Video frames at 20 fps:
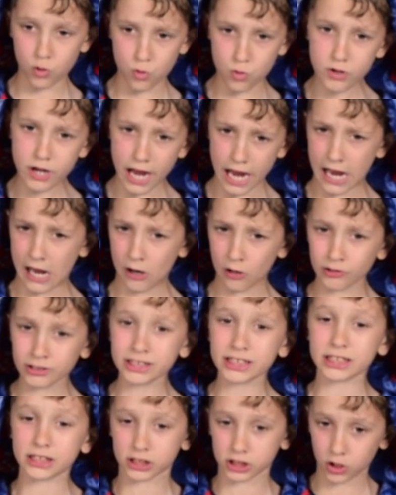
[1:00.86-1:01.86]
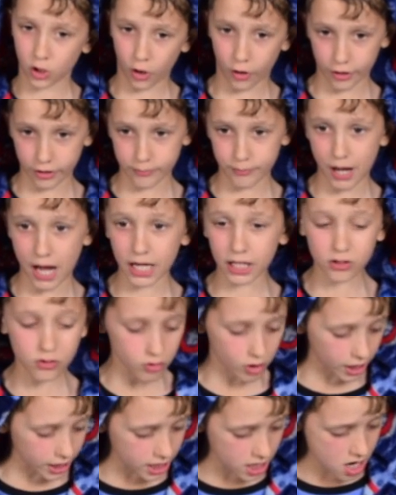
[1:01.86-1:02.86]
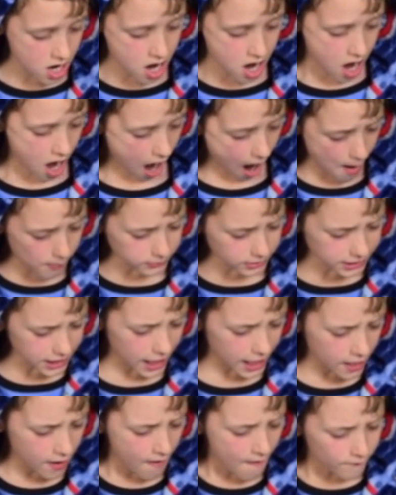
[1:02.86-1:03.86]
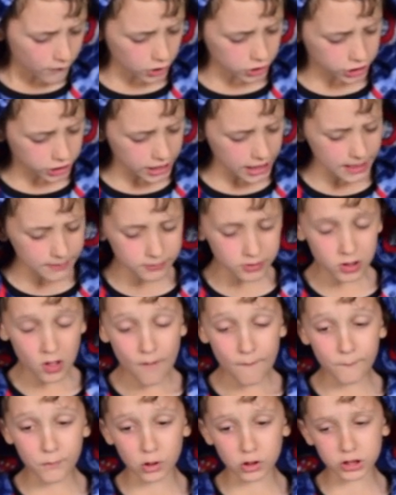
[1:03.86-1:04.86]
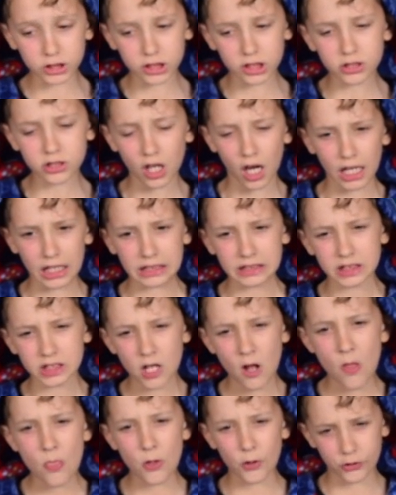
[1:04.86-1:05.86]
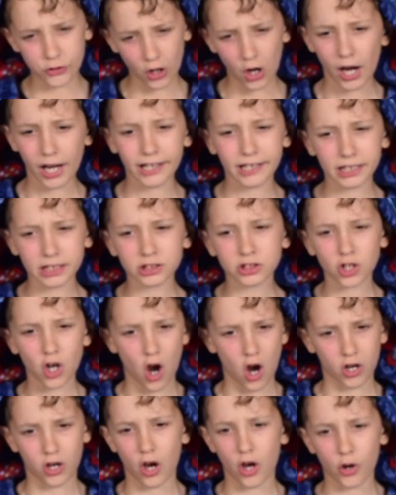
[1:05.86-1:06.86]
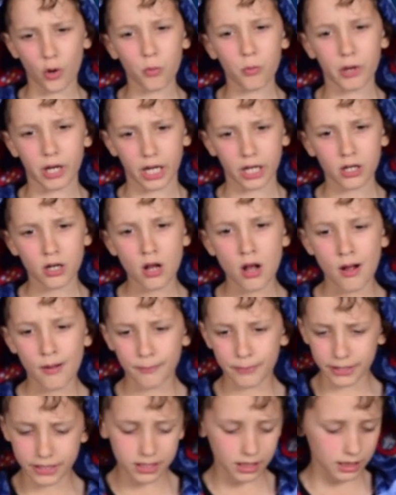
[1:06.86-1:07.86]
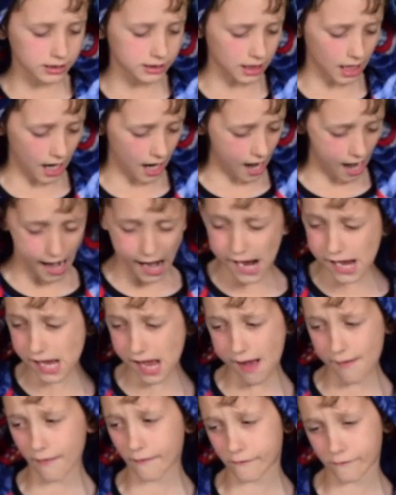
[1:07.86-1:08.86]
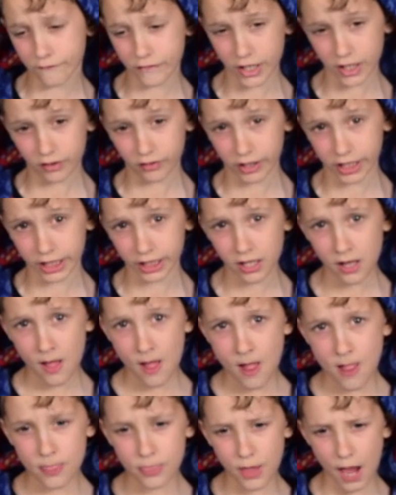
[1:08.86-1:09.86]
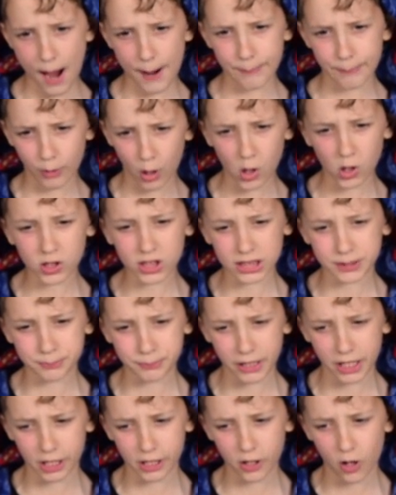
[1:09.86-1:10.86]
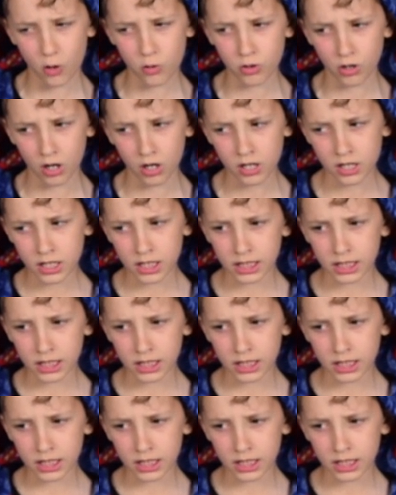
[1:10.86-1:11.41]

who cares? It's an automatic right. I'm going to say for the Chiefs versus the Titans are going to win. Because I have a feeling that Marcus Mariota,